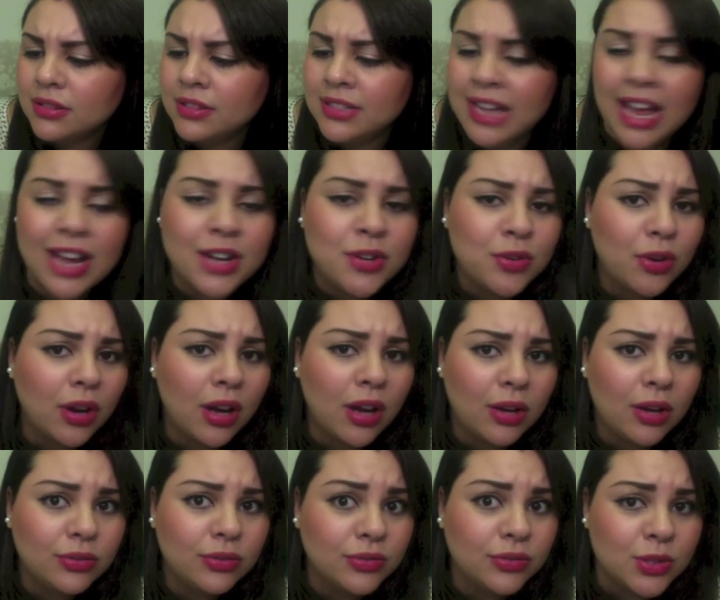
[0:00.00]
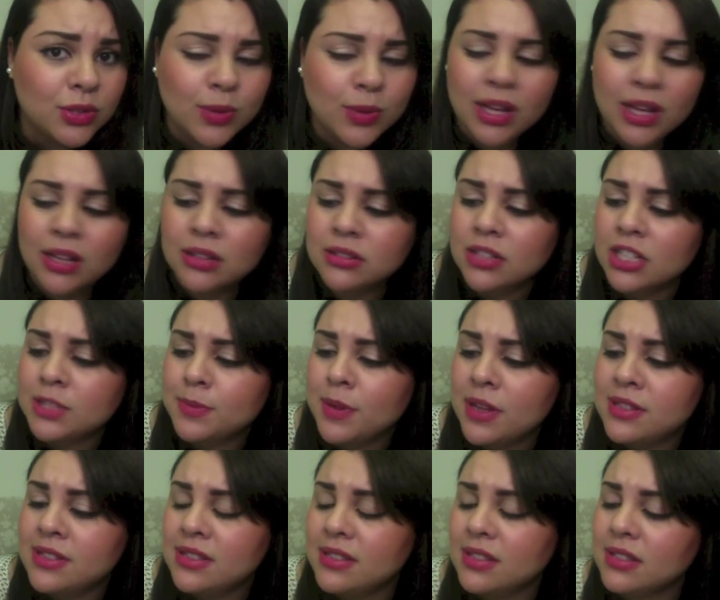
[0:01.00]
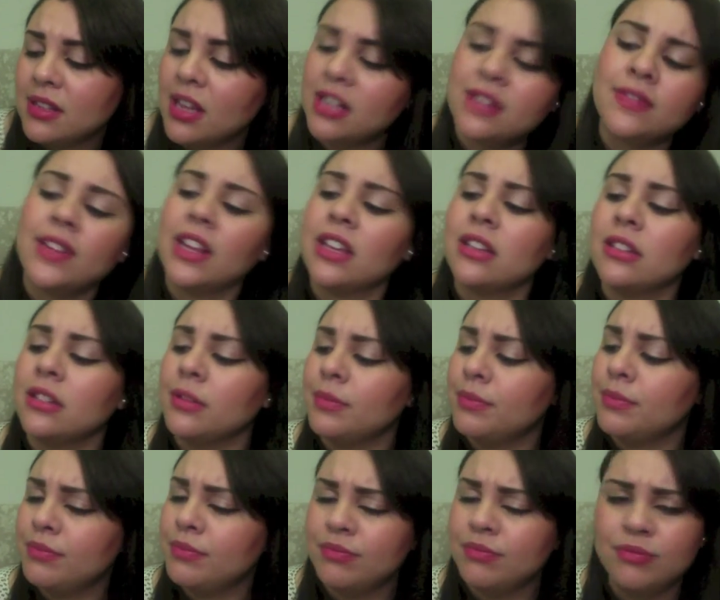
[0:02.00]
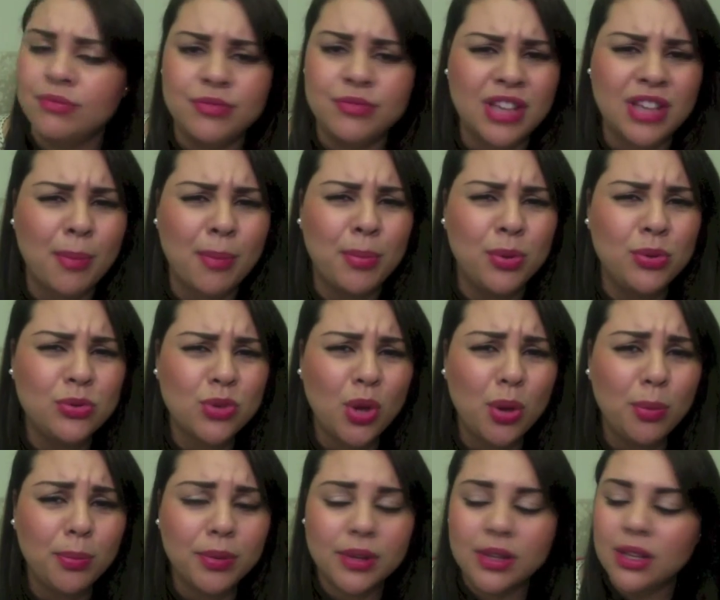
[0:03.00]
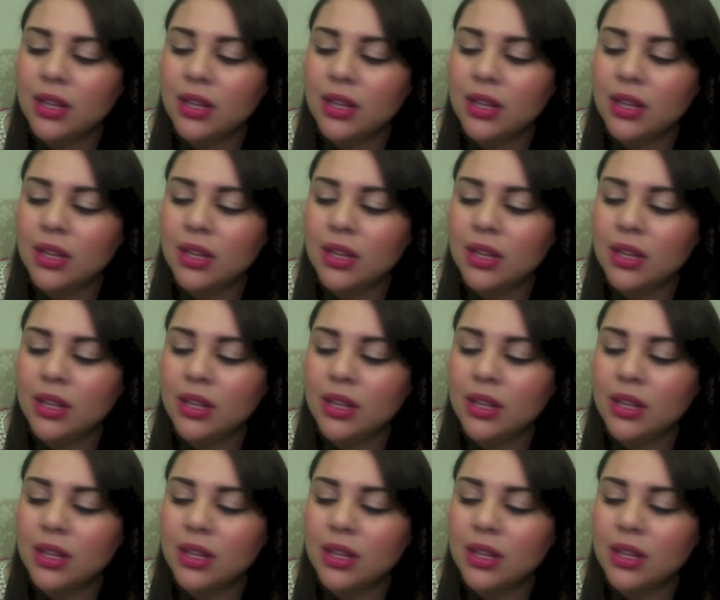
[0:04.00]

dandruff as well. So I suppose this is kind of like a shampoo soap.